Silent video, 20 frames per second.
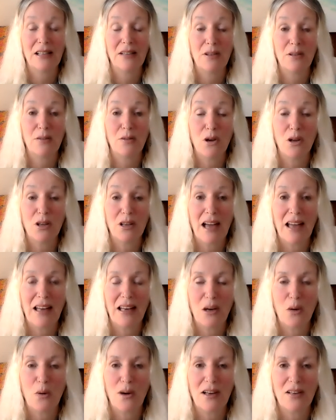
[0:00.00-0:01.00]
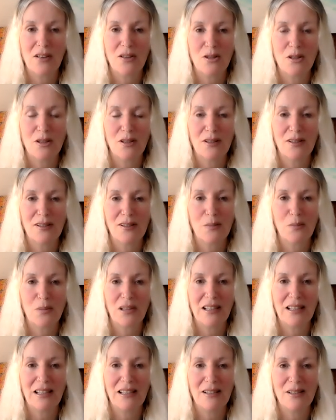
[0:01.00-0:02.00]
if you've got any questions,
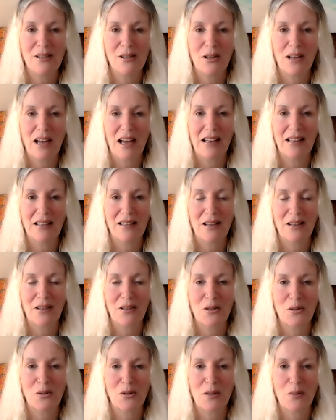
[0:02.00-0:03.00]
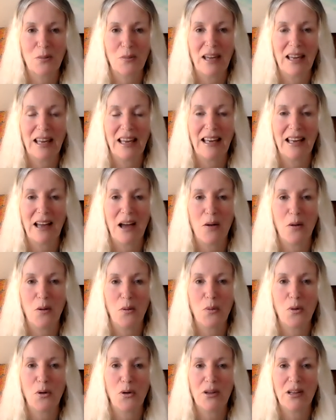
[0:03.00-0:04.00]
please do get in touch with me. I will
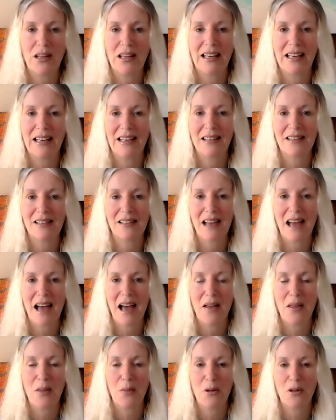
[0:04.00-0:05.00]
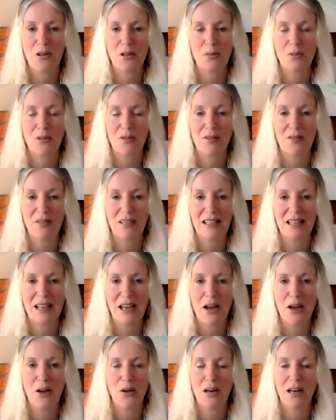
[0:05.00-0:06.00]
put the links at the bottom of the
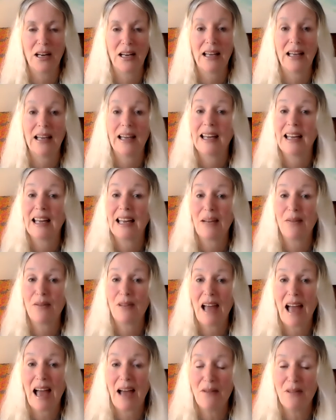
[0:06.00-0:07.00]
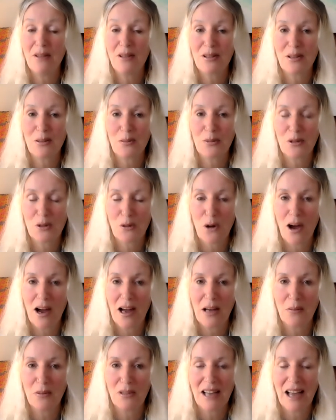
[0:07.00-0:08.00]
video. If you haven't
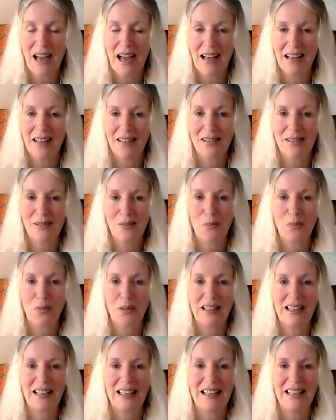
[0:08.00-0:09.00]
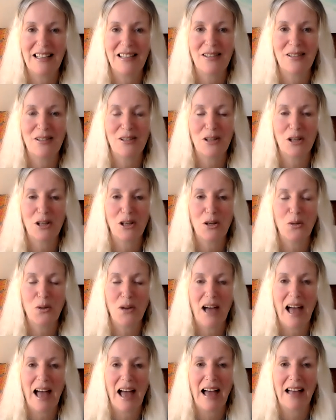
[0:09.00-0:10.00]
subscribed yet, please do
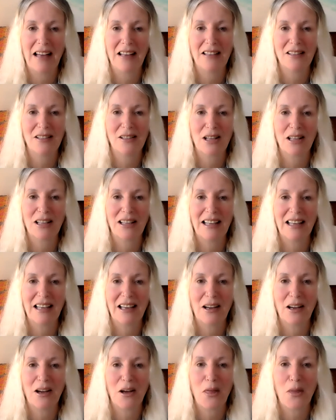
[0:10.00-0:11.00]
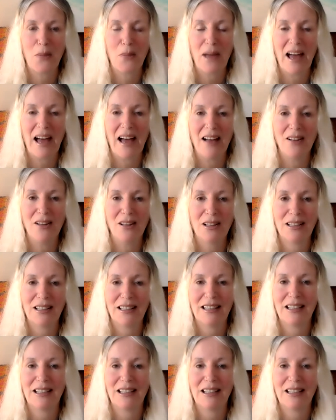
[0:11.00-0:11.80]
and click the bell,